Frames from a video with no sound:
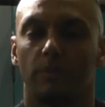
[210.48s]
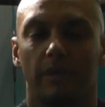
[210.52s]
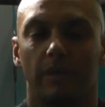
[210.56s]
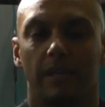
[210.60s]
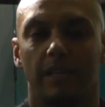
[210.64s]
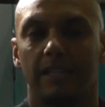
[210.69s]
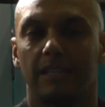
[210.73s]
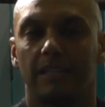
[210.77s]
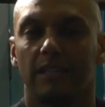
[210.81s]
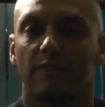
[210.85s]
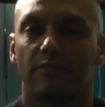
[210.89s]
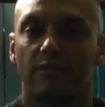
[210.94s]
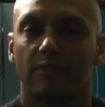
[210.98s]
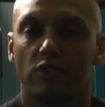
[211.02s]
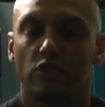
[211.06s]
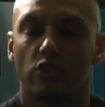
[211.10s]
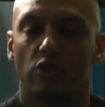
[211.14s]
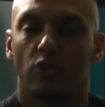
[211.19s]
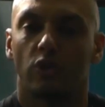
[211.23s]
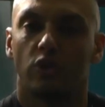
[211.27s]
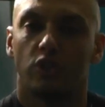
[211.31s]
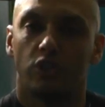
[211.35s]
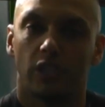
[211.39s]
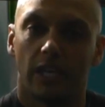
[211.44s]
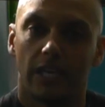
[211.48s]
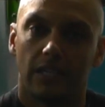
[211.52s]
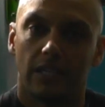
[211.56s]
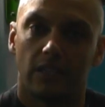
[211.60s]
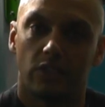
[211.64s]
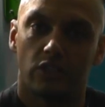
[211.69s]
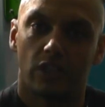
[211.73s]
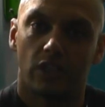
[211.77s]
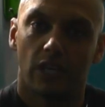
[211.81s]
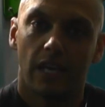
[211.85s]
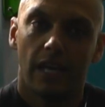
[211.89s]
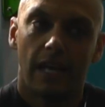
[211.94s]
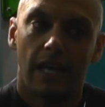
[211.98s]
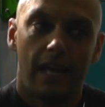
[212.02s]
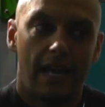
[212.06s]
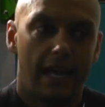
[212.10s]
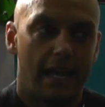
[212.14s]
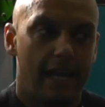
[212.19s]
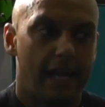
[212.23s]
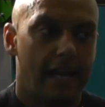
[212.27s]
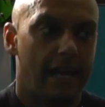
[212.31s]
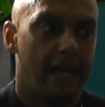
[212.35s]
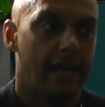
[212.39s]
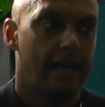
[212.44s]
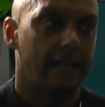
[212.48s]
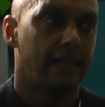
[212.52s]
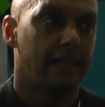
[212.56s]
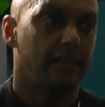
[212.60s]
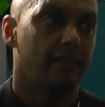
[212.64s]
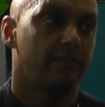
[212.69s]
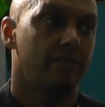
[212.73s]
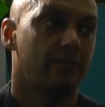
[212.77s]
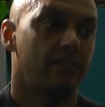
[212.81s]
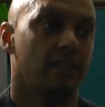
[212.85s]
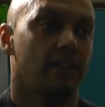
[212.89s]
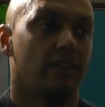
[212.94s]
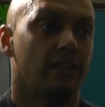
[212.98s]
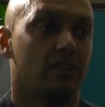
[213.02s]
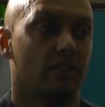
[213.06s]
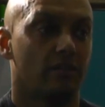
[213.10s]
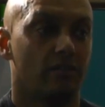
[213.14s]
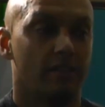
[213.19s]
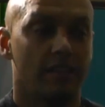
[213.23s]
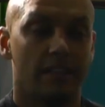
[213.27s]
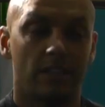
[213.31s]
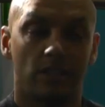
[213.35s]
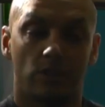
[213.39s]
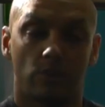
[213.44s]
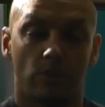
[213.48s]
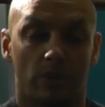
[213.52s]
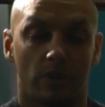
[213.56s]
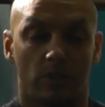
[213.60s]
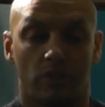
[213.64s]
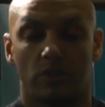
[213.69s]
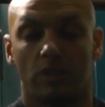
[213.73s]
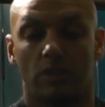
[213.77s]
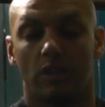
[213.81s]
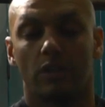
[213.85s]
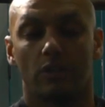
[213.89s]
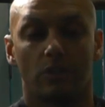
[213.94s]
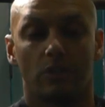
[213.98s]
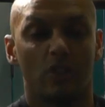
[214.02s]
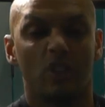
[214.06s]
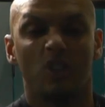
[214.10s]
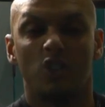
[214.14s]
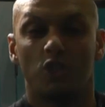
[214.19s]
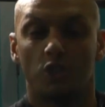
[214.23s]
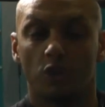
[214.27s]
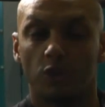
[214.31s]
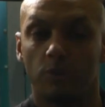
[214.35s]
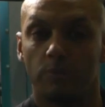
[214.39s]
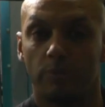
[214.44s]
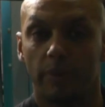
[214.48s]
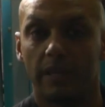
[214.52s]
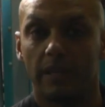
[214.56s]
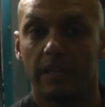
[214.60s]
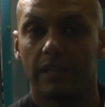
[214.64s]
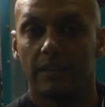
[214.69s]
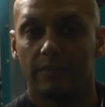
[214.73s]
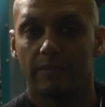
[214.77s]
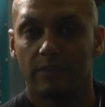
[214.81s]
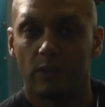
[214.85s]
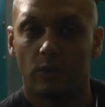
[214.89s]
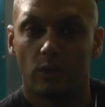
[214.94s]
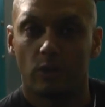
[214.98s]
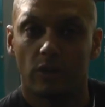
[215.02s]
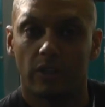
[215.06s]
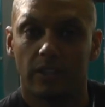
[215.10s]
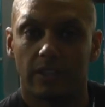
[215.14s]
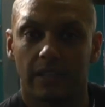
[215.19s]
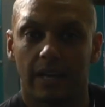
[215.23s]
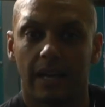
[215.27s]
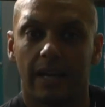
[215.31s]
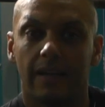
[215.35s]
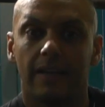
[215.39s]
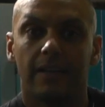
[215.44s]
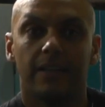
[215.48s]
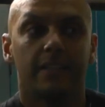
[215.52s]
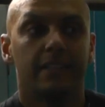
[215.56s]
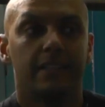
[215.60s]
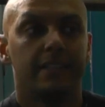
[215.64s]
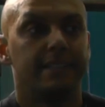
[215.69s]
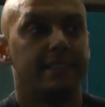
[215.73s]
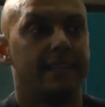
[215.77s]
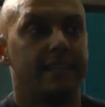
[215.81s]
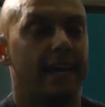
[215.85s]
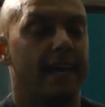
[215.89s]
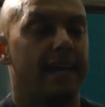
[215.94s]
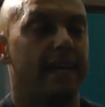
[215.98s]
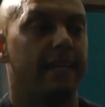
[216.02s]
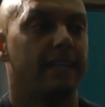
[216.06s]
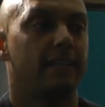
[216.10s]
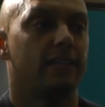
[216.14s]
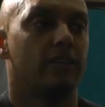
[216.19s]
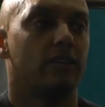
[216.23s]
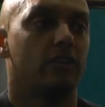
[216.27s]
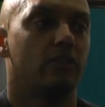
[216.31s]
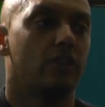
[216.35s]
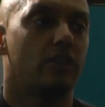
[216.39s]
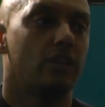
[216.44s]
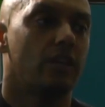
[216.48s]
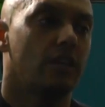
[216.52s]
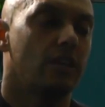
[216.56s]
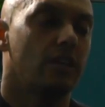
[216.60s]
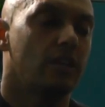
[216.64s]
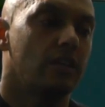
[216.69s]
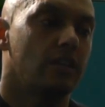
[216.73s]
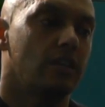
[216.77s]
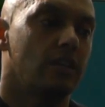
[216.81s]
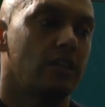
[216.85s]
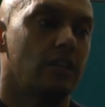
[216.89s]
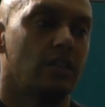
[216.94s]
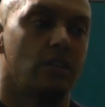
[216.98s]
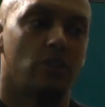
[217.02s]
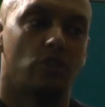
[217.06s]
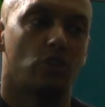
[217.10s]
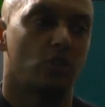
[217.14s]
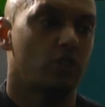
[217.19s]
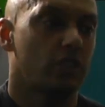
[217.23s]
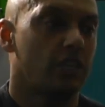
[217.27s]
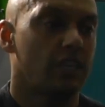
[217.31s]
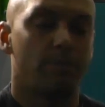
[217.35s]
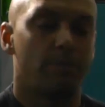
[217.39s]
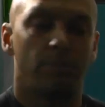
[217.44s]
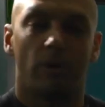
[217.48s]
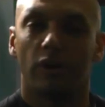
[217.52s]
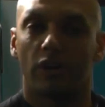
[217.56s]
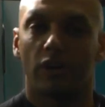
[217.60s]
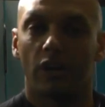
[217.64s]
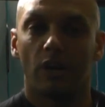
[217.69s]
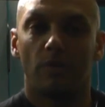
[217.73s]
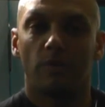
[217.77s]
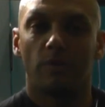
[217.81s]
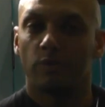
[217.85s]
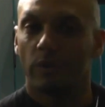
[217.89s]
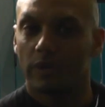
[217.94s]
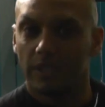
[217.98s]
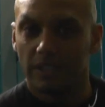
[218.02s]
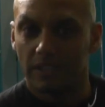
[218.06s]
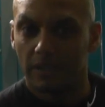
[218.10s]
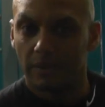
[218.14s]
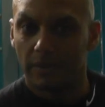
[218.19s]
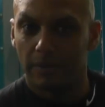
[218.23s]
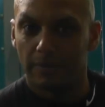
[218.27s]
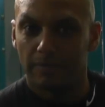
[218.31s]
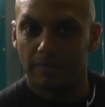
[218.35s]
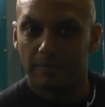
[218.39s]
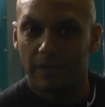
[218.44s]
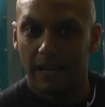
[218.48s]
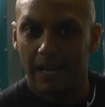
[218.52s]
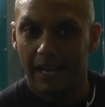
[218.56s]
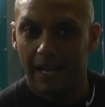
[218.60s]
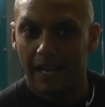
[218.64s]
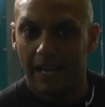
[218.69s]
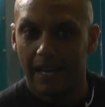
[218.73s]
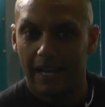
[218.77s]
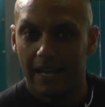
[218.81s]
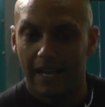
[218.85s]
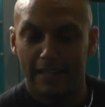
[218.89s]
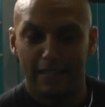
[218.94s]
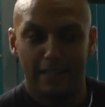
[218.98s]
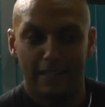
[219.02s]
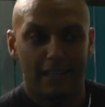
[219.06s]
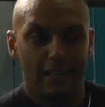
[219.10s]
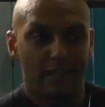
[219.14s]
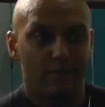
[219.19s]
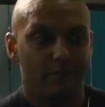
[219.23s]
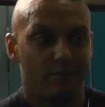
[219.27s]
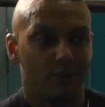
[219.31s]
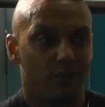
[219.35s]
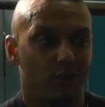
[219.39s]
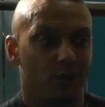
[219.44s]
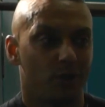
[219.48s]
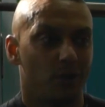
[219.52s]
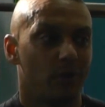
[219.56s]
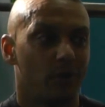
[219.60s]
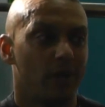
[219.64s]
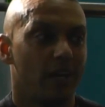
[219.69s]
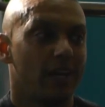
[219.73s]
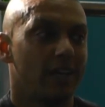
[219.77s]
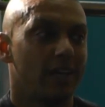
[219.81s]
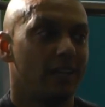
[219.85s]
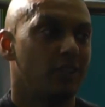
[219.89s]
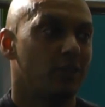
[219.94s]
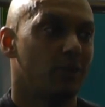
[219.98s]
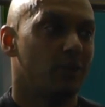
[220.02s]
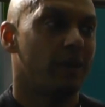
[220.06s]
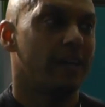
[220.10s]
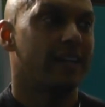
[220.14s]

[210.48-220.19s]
to be any difference or change. And if there is, which there should be, if you look at that, then you just keep on going with what you're doing. And then if you do